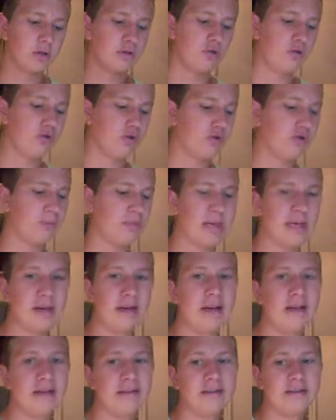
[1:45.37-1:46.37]
just
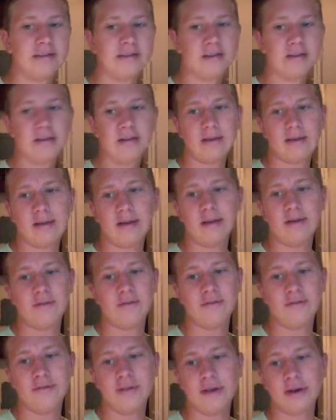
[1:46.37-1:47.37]
because
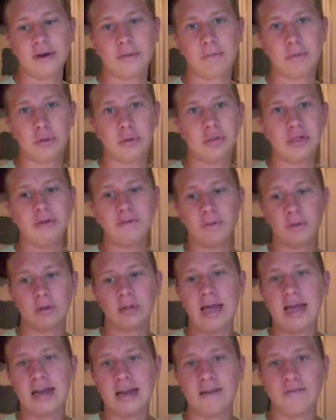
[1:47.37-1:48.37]
of their belief or
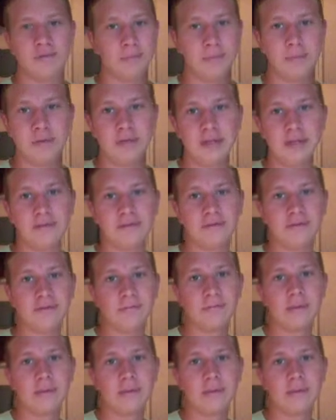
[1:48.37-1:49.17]
lack of a belief.